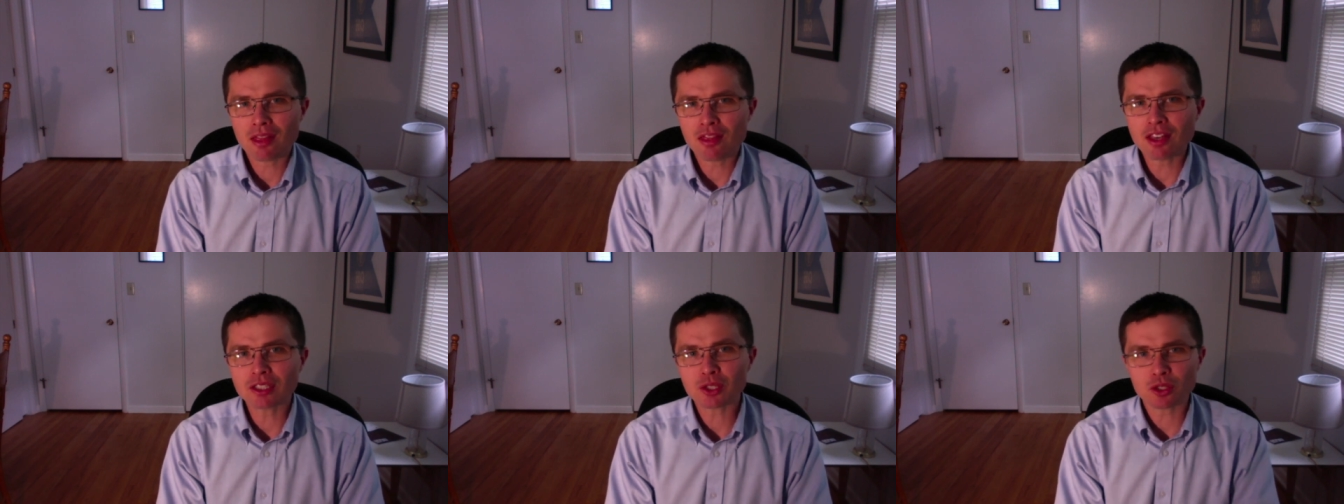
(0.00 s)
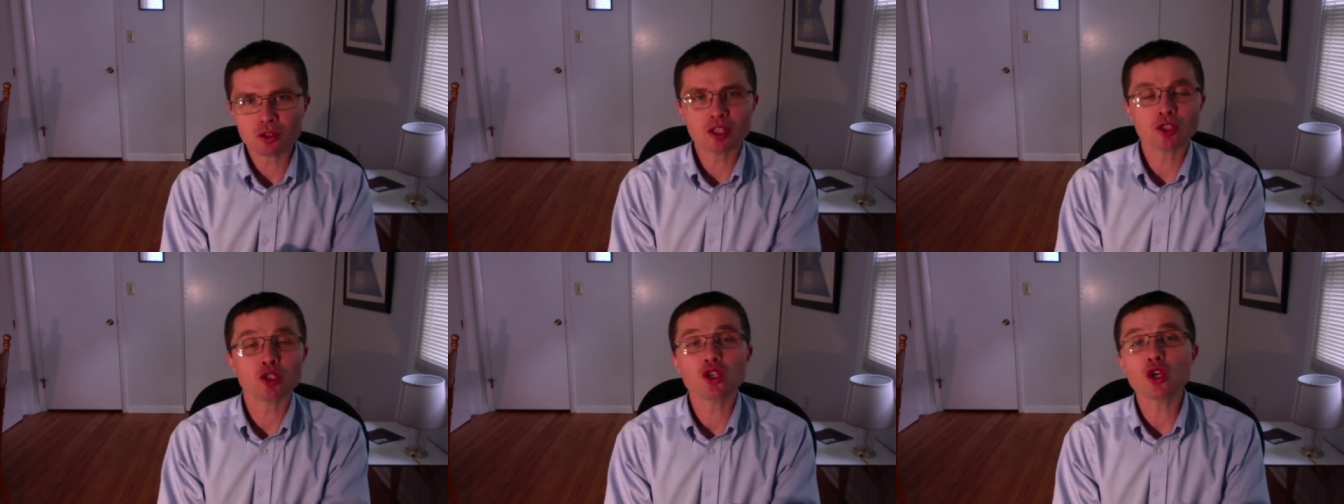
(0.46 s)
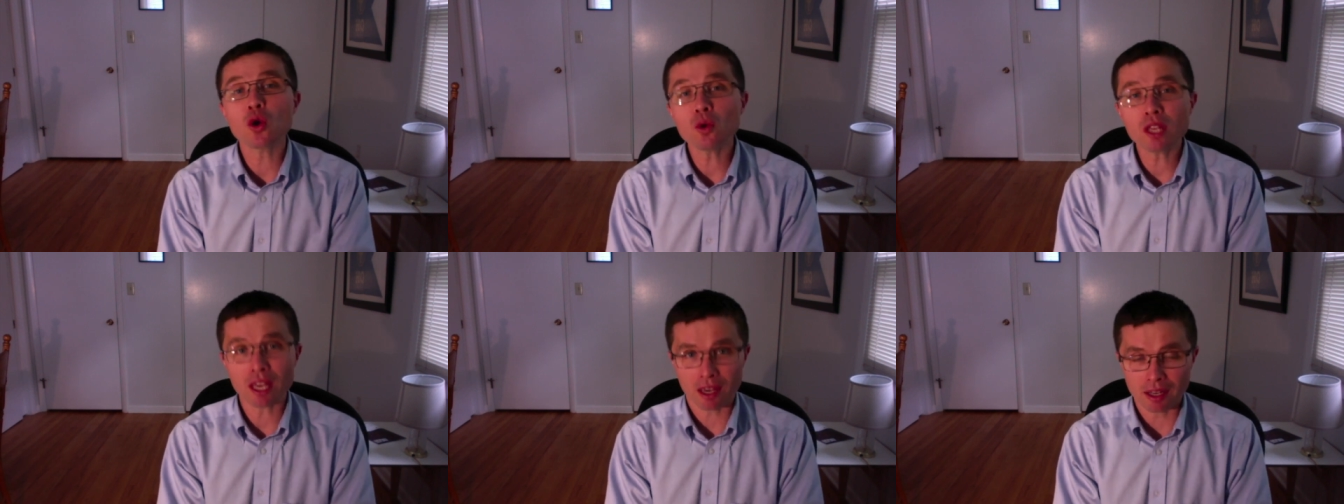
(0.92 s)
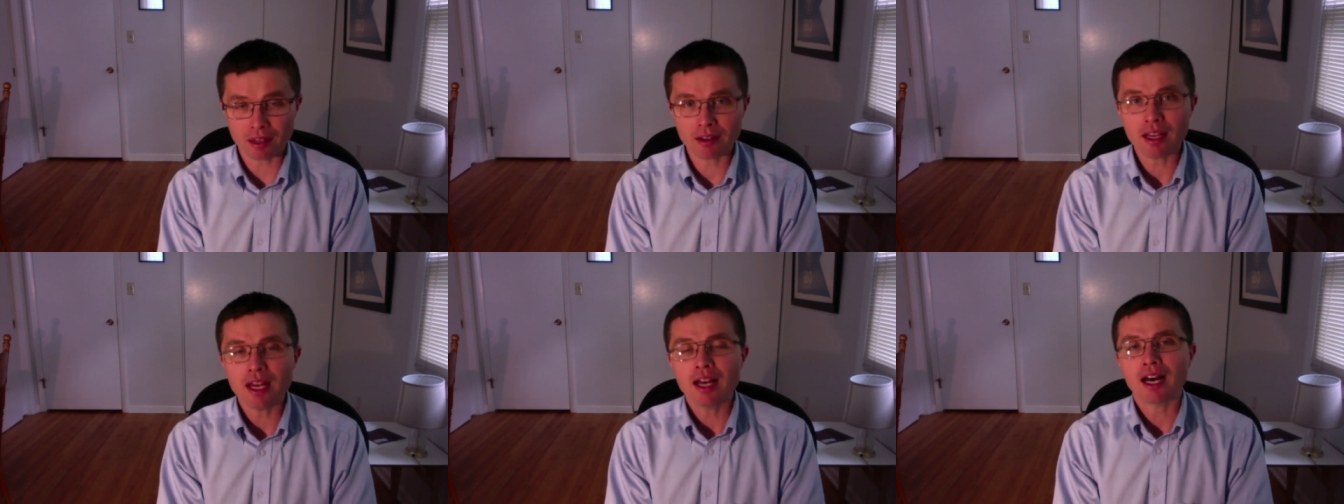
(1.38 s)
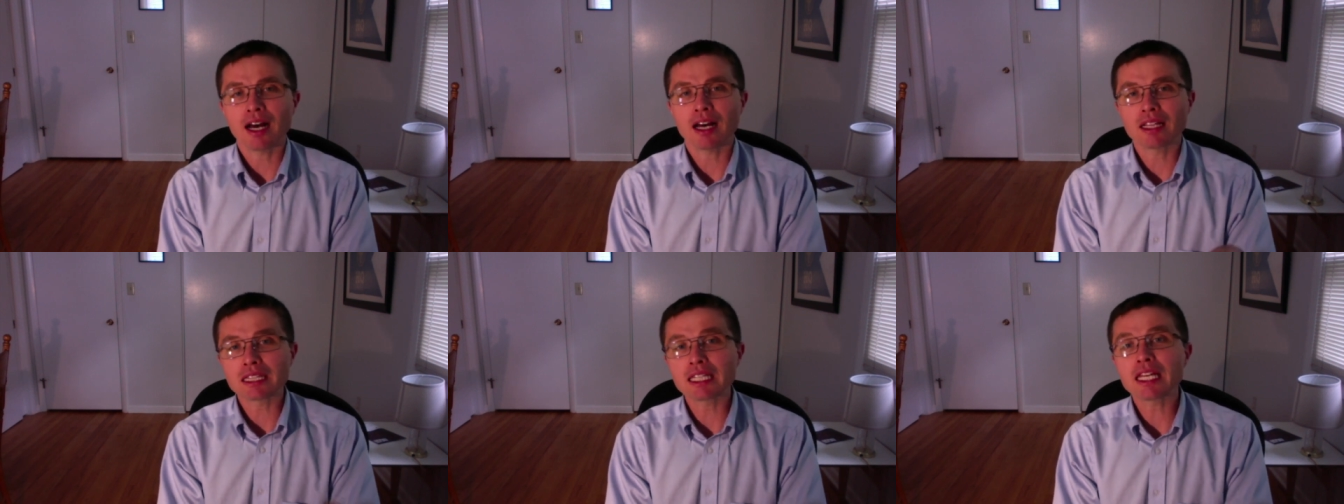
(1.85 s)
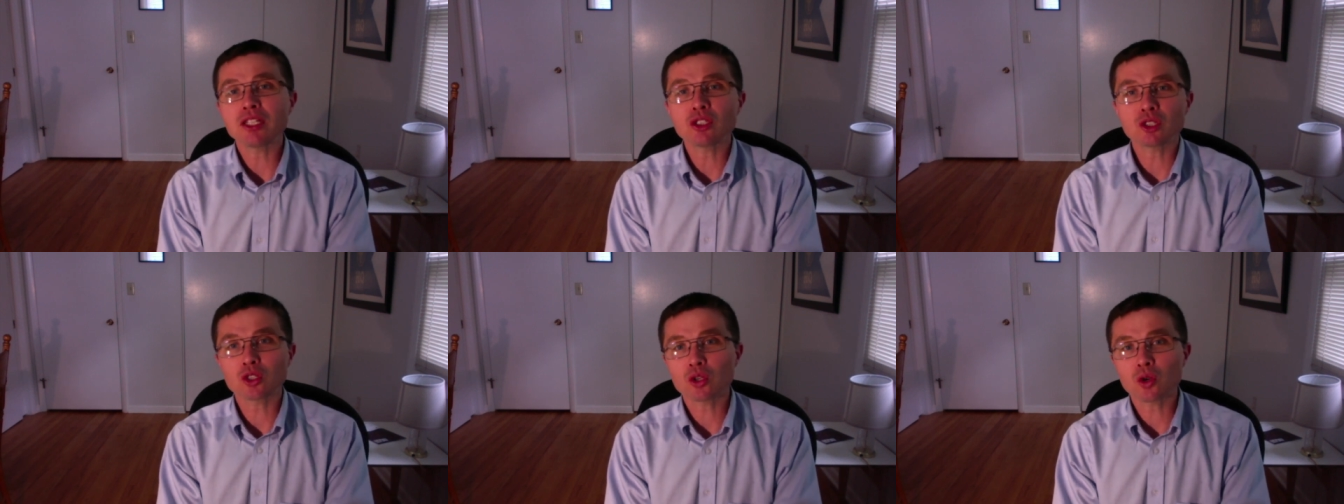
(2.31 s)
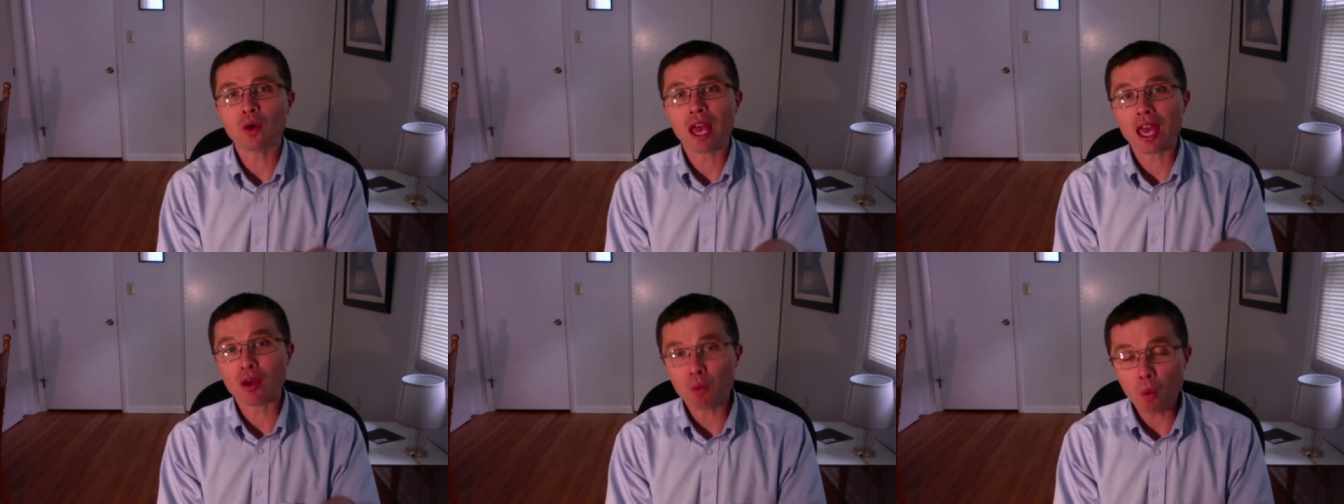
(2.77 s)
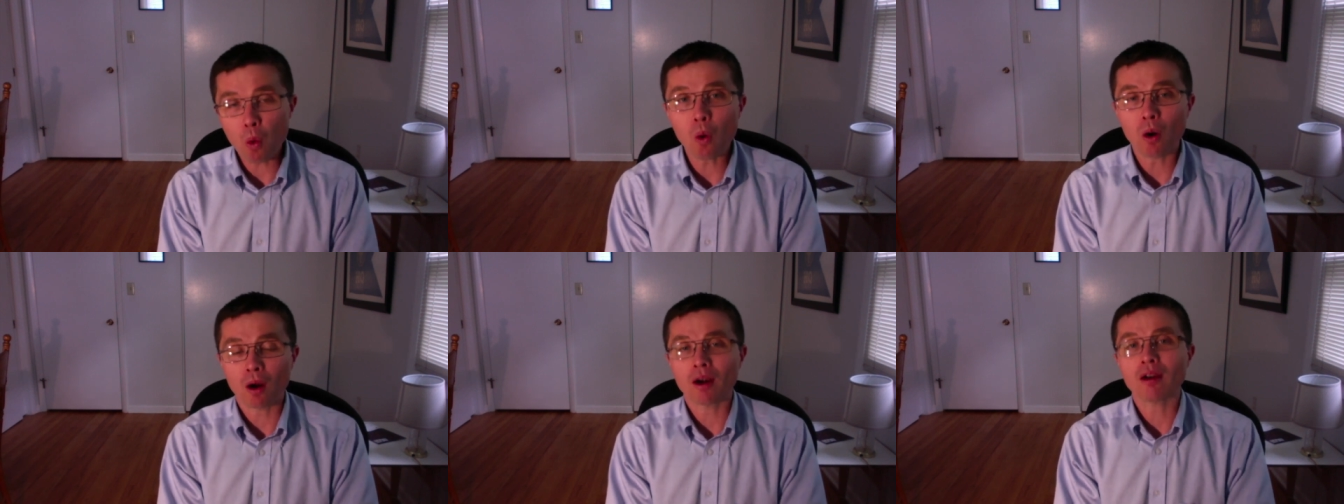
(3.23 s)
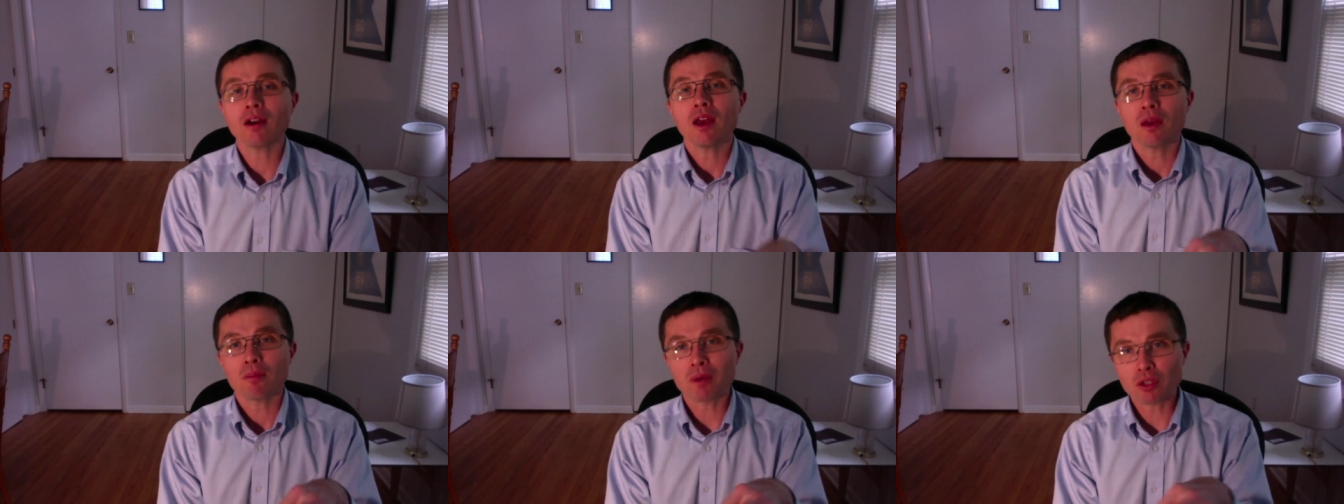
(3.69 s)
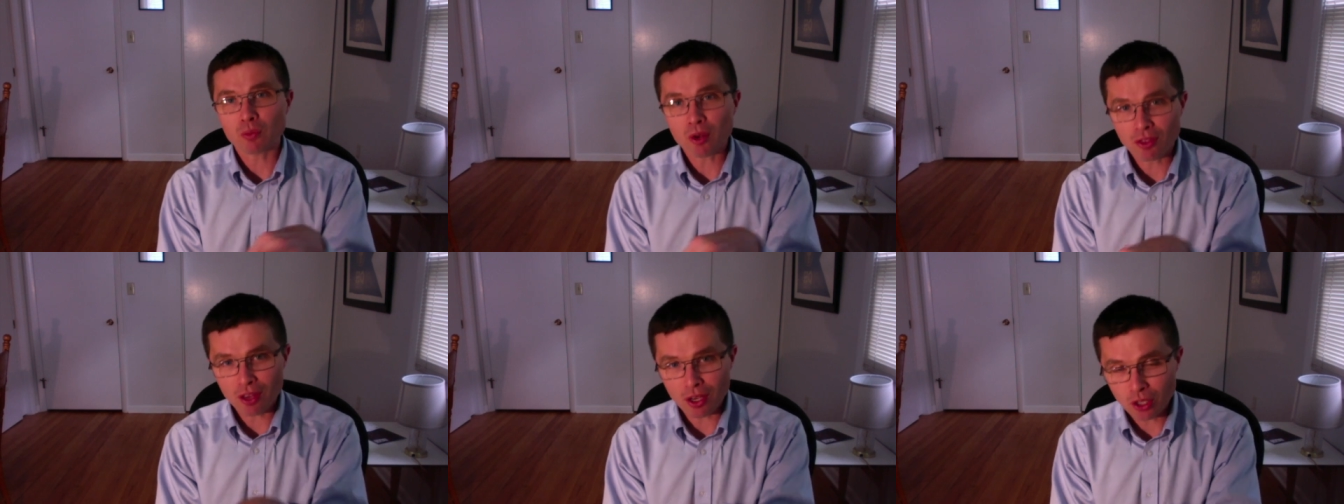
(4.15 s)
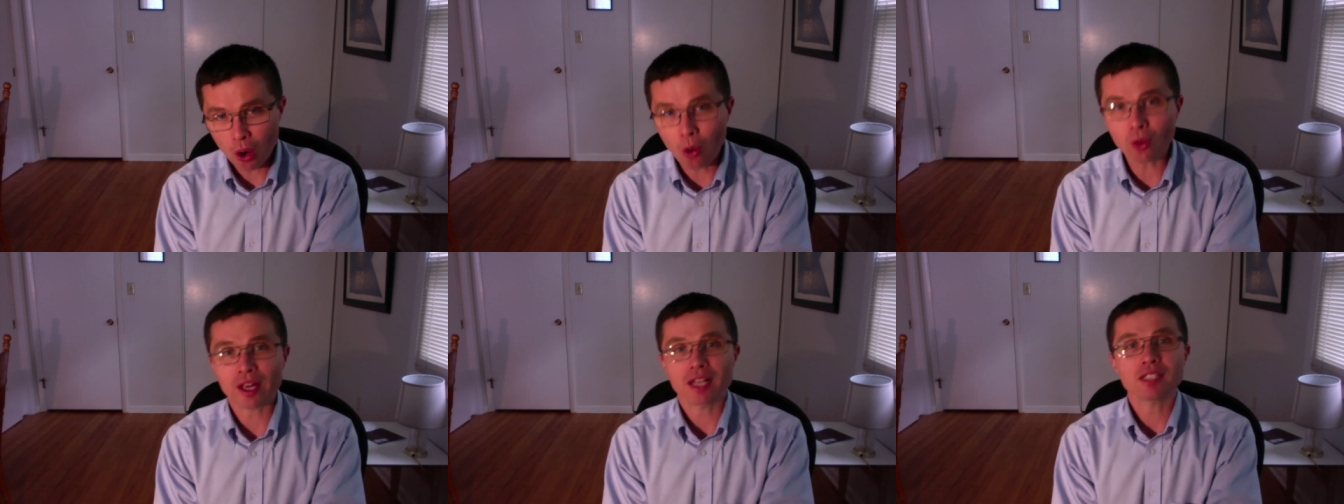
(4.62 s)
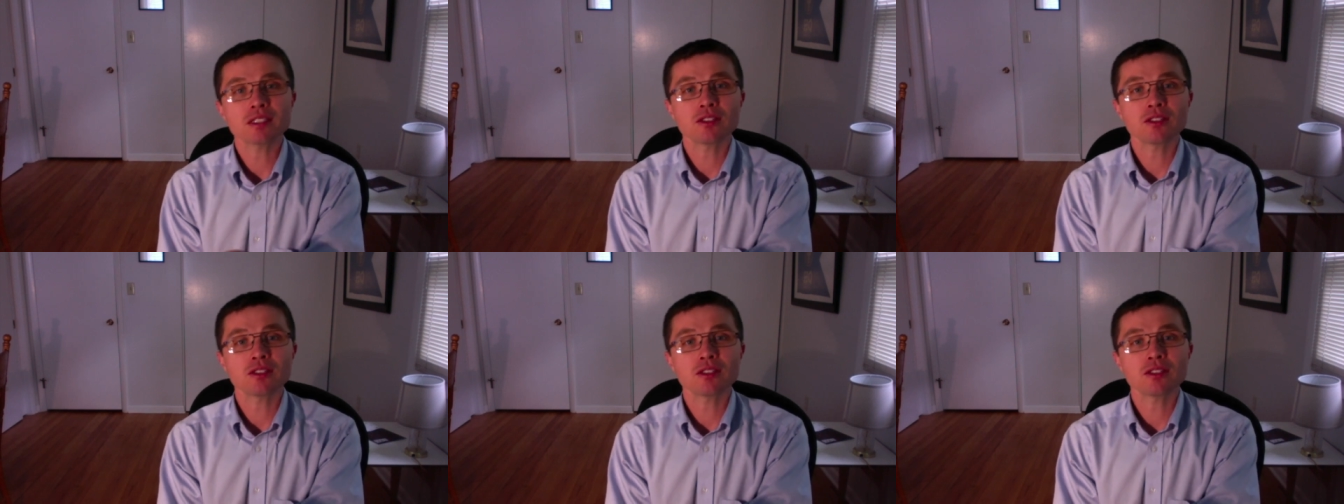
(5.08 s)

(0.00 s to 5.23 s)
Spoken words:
This union leads to a war with the Aetolians,